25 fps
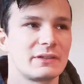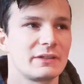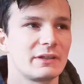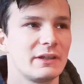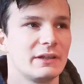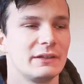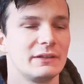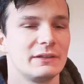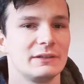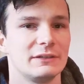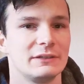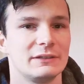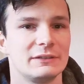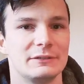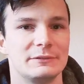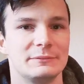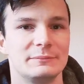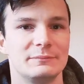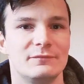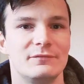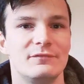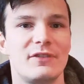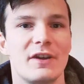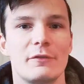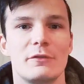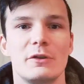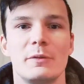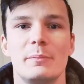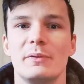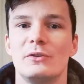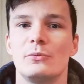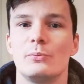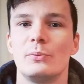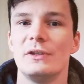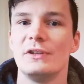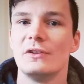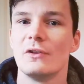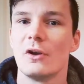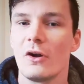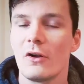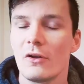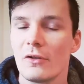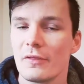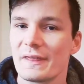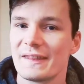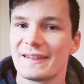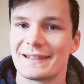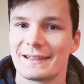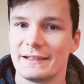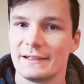um, vary between
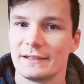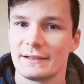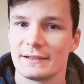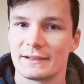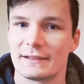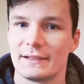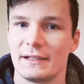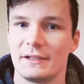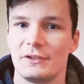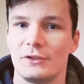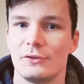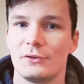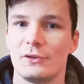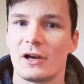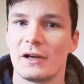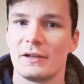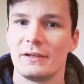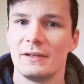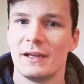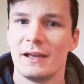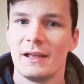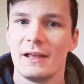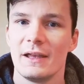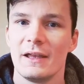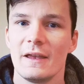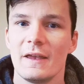all the skills that you got,